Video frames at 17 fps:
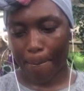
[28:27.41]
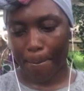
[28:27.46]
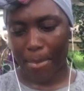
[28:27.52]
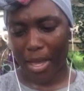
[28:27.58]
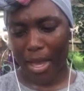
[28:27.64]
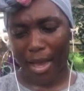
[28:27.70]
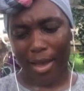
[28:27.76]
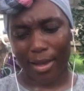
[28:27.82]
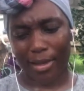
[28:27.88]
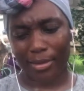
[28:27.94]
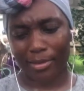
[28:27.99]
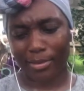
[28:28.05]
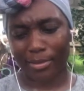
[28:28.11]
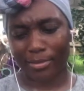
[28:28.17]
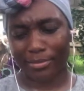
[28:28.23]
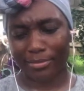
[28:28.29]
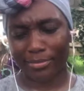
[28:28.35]
Yeah,
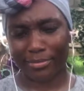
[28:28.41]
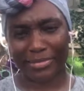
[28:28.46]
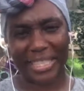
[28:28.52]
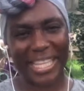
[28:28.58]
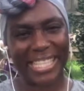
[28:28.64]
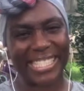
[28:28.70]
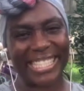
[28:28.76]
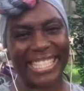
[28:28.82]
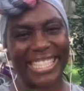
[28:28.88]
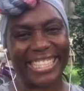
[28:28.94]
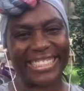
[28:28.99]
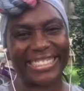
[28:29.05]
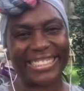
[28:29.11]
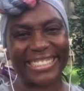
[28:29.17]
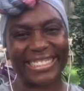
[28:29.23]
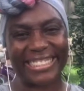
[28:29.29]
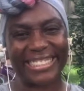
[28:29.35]
that's it.
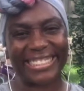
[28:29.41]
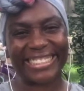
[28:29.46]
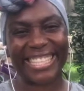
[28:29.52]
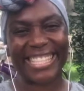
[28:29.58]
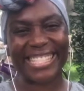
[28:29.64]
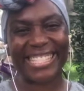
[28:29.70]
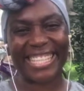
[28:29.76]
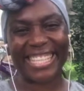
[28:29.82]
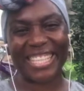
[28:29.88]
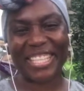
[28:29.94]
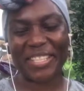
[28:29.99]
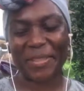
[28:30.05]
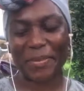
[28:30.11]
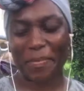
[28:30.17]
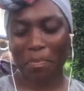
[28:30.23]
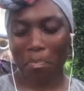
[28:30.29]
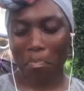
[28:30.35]
That's it.
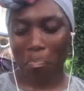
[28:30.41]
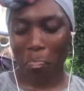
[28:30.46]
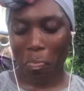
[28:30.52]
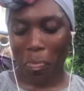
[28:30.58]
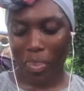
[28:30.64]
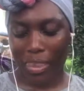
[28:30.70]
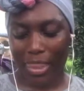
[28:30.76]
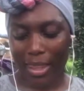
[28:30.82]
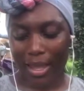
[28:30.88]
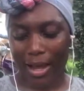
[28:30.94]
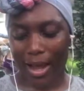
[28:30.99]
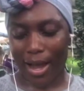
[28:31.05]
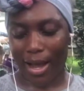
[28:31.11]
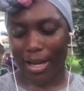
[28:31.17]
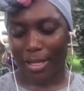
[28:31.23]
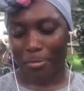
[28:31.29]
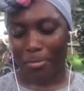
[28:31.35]

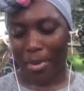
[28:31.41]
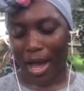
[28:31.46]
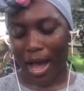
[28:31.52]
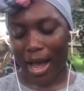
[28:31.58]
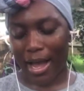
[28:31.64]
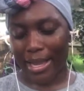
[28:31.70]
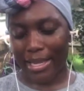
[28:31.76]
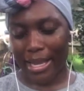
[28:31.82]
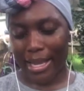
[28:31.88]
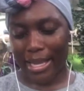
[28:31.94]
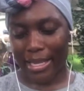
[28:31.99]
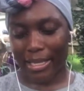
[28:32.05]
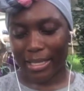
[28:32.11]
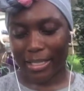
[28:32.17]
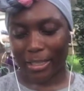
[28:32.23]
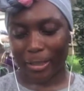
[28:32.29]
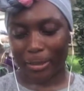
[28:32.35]
I
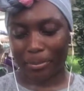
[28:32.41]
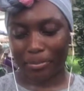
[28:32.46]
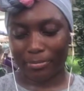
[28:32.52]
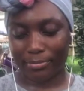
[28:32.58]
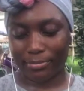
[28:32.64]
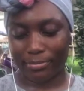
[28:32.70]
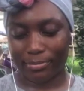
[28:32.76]
am,